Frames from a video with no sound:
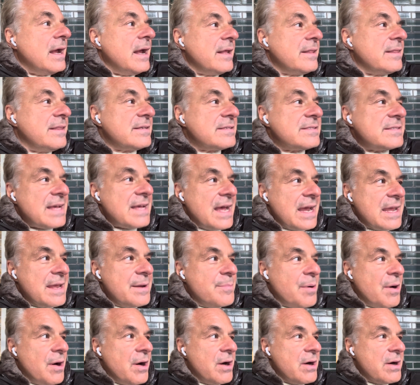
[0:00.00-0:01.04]
The second
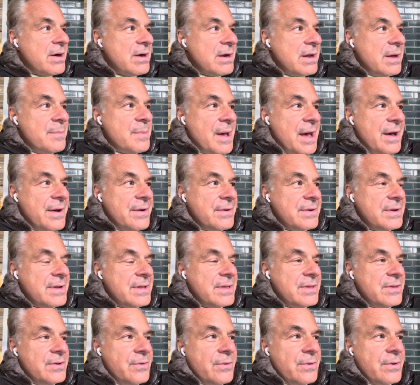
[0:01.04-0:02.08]
part about
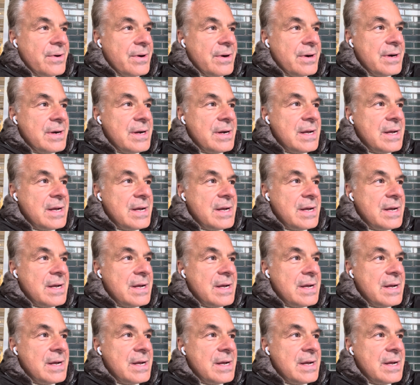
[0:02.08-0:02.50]
your